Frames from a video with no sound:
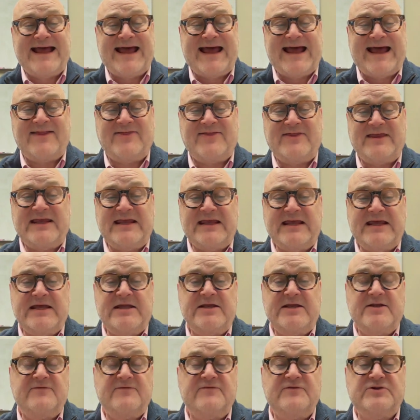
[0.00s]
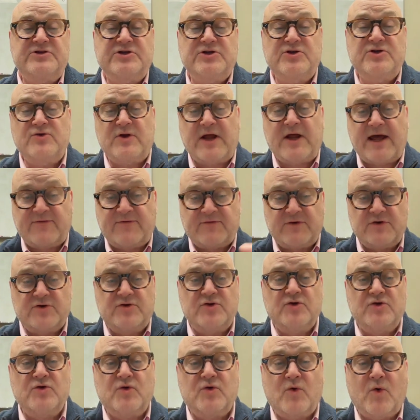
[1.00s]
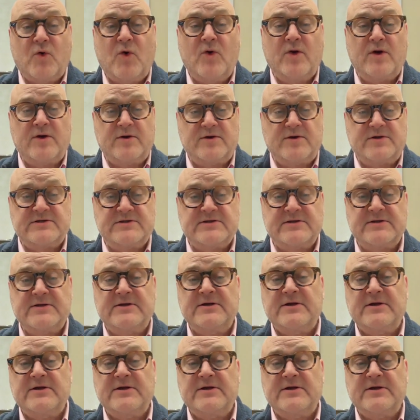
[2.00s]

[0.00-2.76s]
at the end of June, after 2 quarters,